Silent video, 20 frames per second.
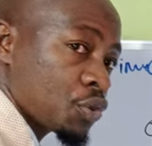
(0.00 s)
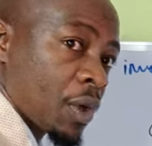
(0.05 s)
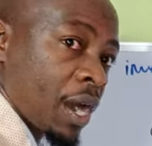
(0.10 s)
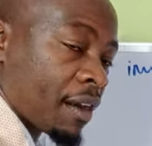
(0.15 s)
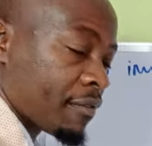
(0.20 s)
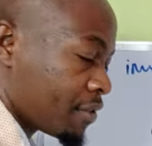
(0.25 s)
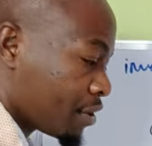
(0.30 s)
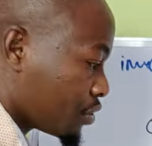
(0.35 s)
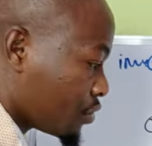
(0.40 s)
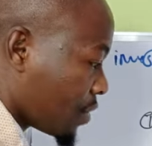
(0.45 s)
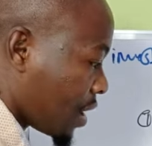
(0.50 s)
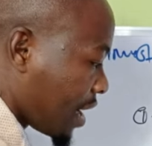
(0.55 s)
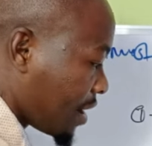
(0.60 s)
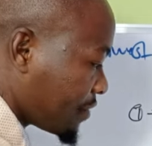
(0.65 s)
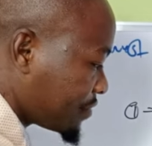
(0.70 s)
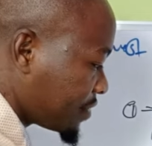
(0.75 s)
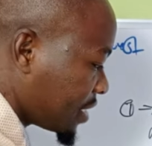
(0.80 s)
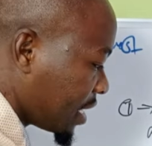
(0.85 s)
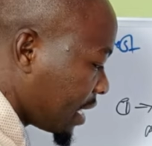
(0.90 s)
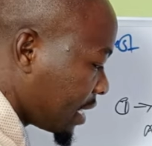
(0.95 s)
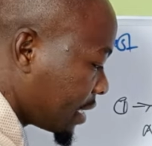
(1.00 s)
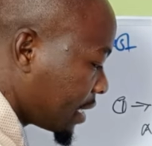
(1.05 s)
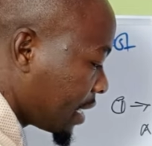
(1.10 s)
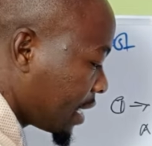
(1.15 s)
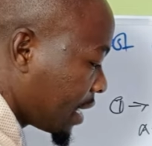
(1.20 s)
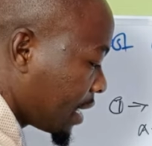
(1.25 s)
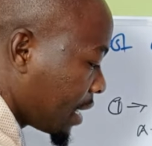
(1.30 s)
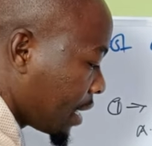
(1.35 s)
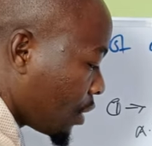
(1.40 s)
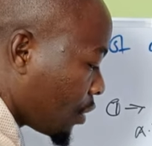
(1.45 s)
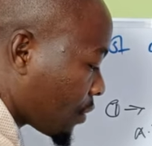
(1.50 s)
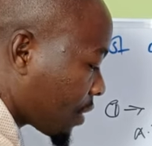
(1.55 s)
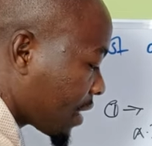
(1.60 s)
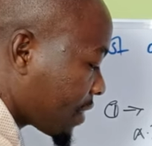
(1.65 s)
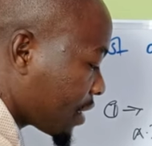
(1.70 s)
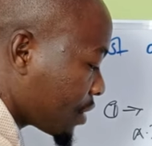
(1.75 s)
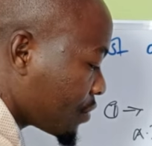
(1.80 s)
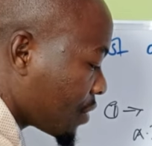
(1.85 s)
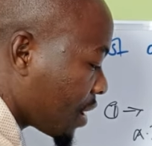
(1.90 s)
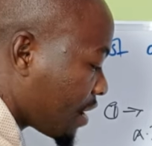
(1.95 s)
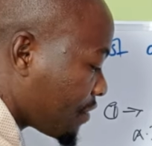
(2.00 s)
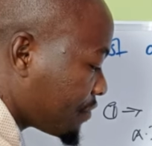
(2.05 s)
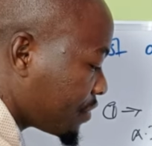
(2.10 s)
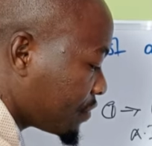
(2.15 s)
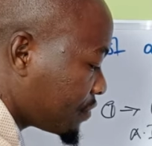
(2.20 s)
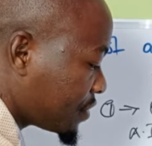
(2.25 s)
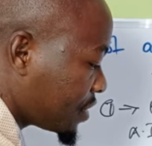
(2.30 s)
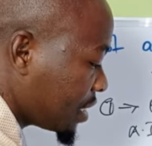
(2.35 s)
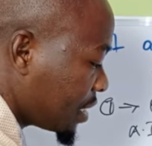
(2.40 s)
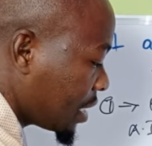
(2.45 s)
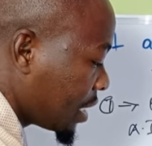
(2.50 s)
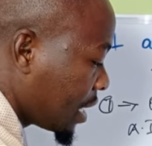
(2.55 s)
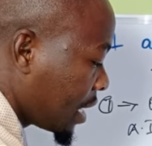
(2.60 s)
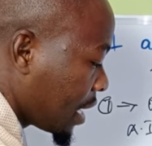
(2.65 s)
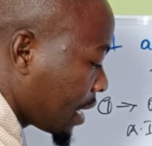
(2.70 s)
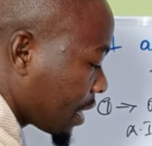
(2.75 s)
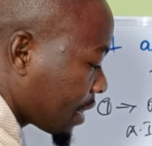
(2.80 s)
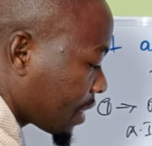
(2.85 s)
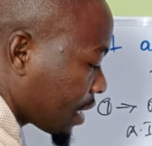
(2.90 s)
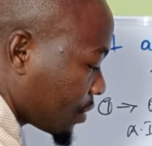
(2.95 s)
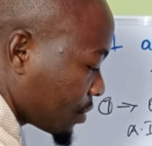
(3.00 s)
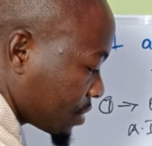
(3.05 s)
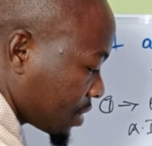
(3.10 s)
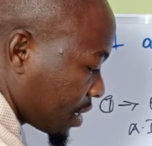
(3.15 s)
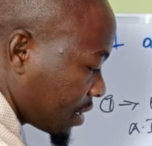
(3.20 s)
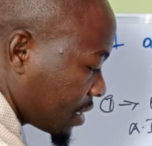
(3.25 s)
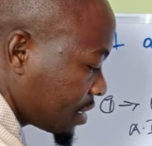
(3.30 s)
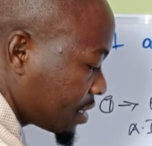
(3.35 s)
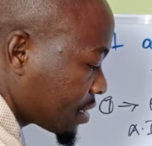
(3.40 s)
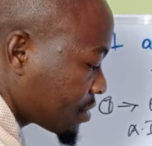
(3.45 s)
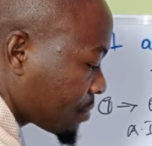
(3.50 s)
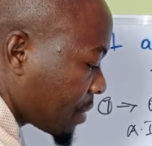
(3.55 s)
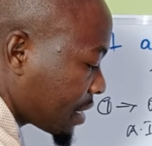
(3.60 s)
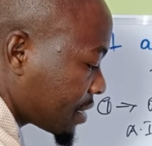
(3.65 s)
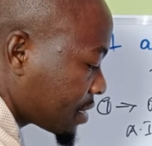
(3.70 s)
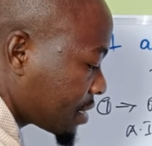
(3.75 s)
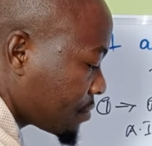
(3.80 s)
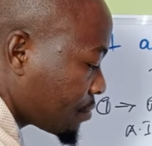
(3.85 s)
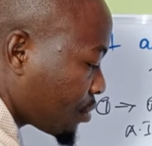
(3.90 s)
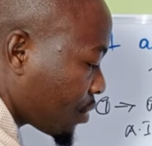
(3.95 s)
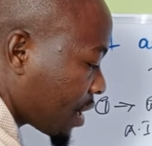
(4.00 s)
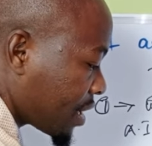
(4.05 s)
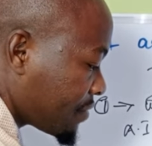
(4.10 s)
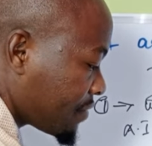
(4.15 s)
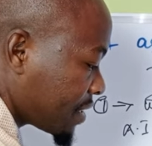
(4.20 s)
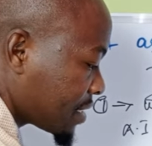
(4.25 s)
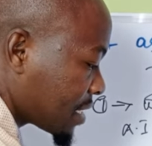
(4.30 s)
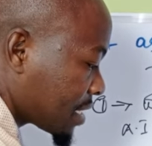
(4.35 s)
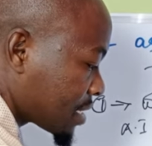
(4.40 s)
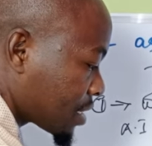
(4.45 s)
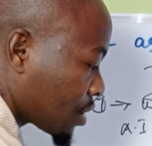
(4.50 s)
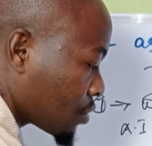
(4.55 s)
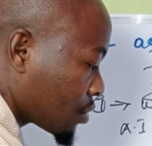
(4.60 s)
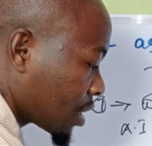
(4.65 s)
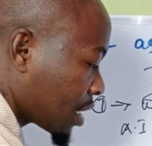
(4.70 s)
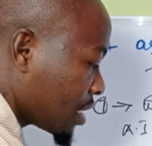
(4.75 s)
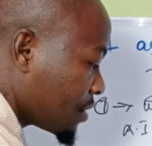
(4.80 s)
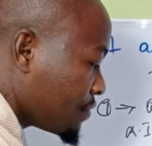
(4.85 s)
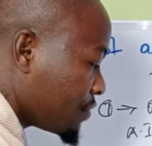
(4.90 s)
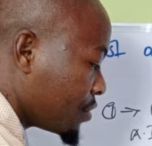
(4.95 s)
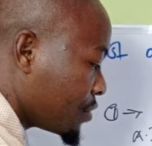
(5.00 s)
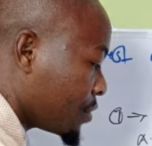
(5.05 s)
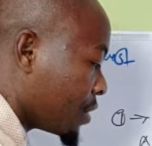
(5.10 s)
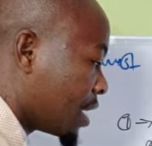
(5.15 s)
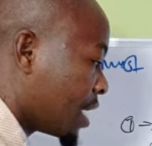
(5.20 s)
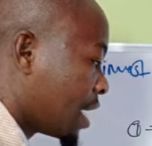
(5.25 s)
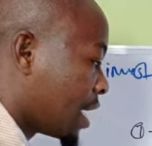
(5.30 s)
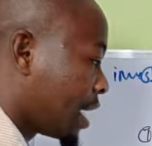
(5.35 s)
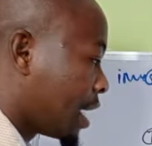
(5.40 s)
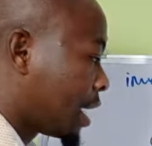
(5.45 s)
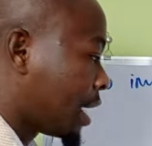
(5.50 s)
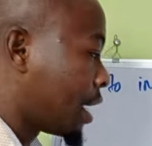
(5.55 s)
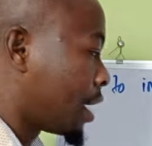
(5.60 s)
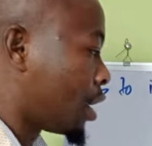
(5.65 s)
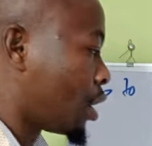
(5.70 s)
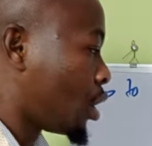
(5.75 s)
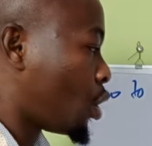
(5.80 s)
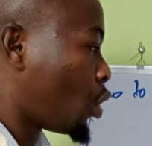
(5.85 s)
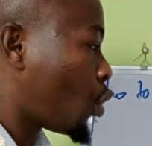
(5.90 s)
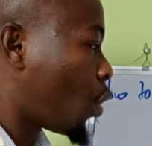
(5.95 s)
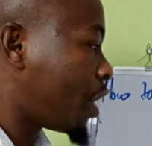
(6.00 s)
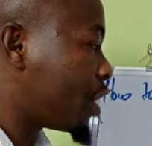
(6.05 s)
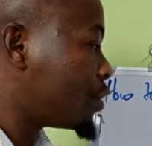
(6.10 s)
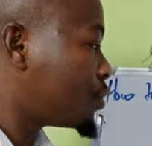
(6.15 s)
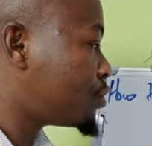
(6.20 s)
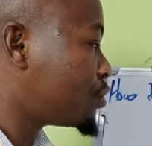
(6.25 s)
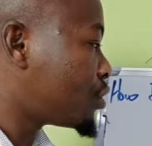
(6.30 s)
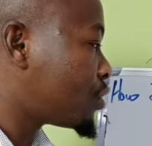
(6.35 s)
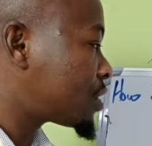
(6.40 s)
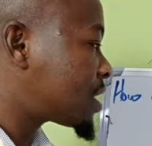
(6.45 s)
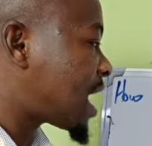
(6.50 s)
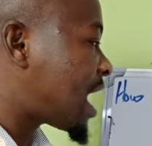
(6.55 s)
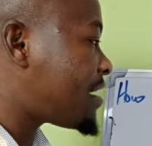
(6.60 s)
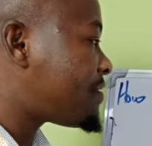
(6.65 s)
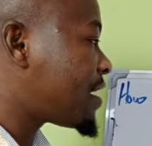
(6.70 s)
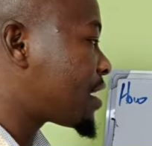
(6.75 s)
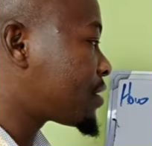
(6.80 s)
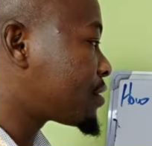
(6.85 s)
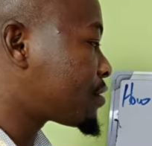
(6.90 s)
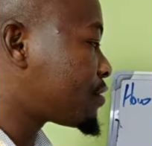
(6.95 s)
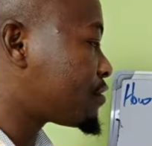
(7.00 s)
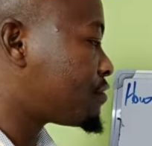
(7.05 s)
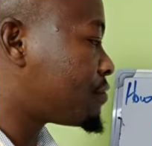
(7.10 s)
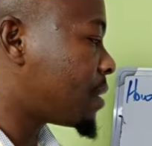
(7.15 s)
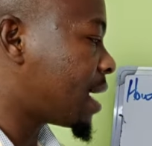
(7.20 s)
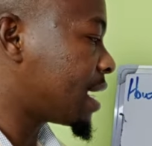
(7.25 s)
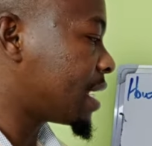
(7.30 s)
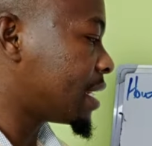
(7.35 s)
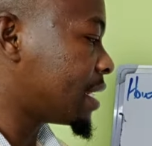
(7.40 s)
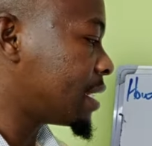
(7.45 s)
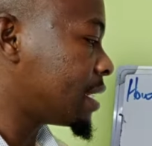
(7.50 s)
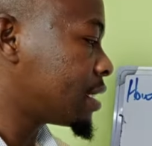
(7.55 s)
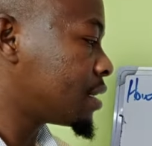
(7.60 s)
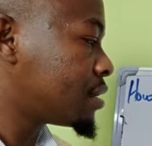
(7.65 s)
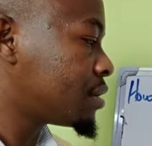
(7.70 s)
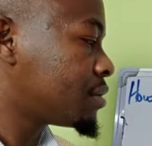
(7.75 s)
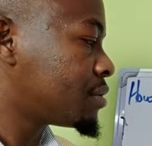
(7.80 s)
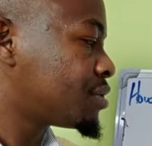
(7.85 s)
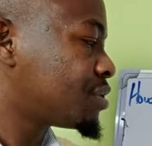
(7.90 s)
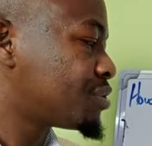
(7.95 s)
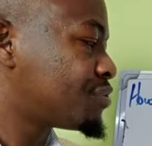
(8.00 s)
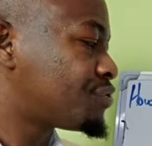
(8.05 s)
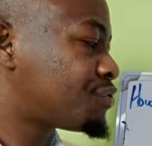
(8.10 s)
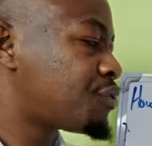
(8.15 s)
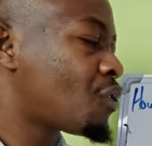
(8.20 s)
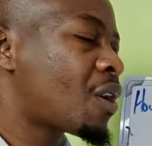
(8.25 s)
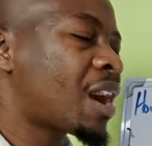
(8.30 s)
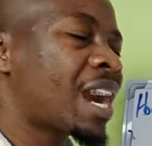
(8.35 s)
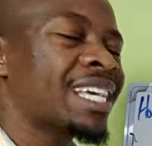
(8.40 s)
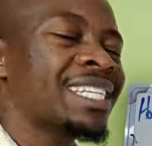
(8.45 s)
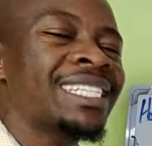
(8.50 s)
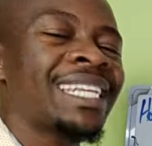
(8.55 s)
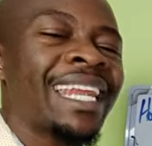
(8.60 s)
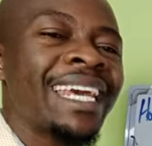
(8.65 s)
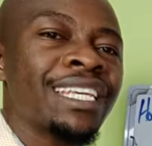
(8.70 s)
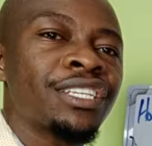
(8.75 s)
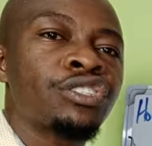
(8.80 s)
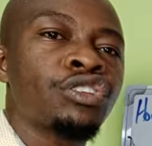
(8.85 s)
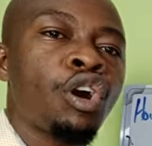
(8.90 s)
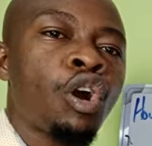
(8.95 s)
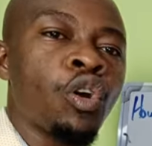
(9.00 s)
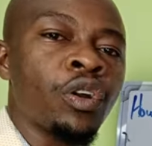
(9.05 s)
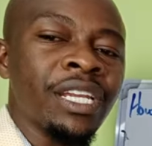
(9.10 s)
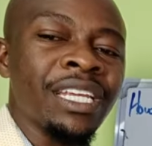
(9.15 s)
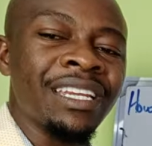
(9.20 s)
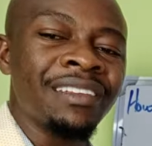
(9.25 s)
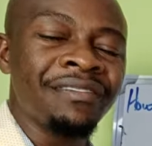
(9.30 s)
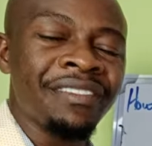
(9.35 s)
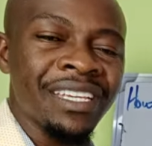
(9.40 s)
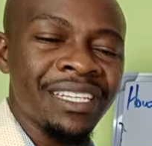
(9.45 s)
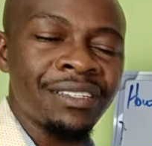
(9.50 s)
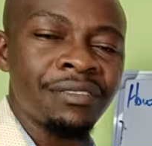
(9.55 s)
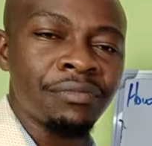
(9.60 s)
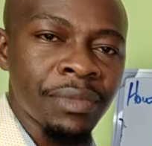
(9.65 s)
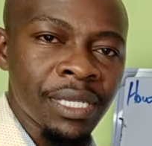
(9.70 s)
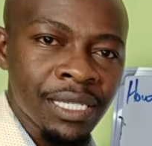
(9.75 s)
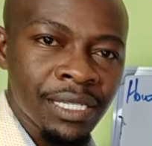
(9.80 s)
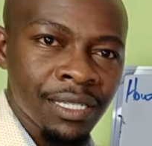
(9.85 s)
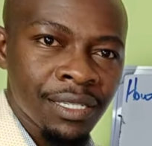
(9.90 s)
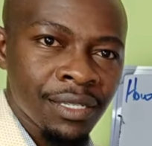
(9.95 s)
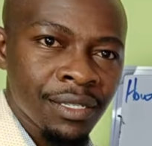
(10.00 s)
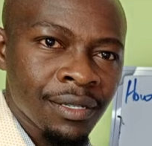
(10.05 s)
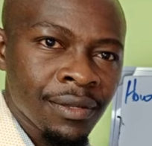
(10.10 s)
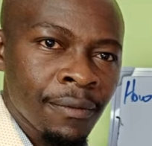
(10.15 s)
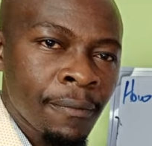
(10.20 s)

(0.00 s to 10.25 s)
you have? You have 10, or rather you have 50,000. This is my simple advice that I will give you. When you do not have a lot of money, focus less on investment.